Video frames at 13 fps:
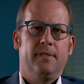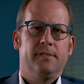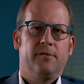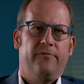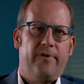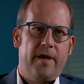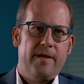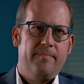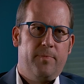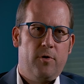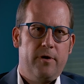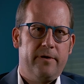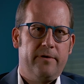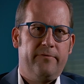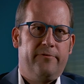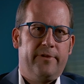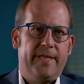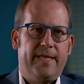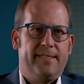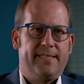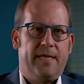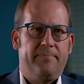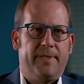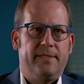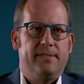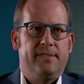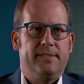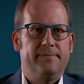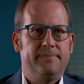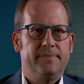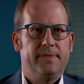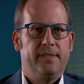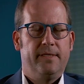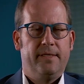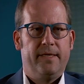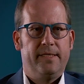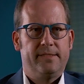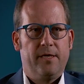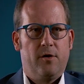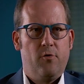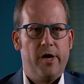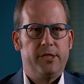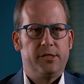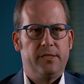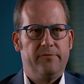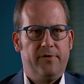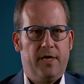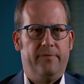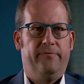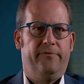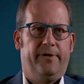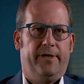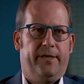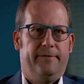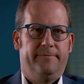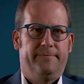So very important for the acceptance is the question of comfort.